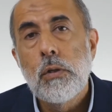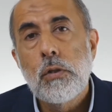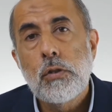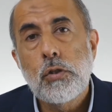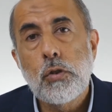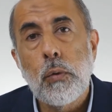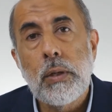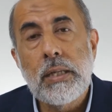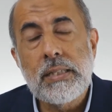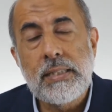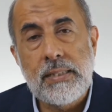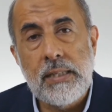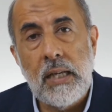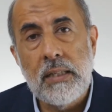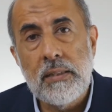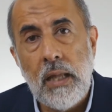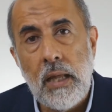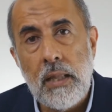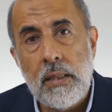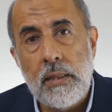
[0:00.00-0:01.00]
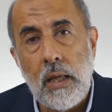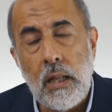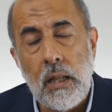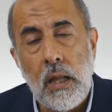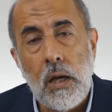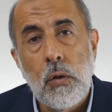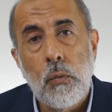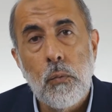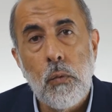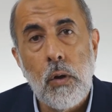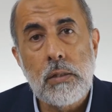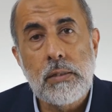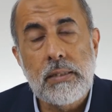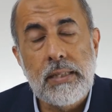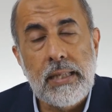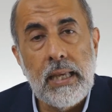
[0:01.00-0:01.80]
So his son Handala was